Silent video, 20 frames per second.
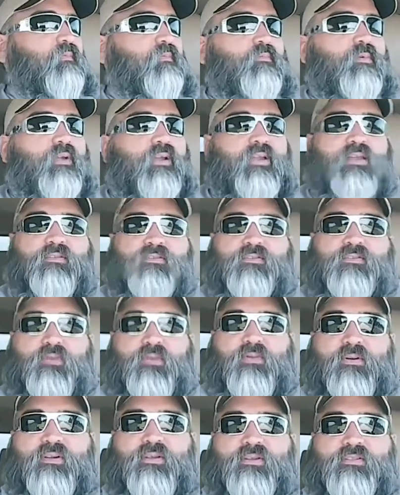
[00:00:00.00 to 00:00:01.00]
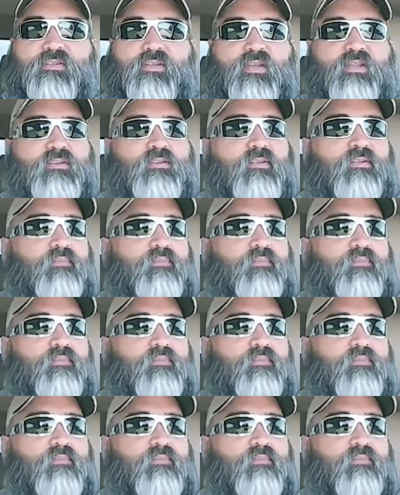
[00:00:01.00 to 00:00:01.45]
Ran out of storage, had to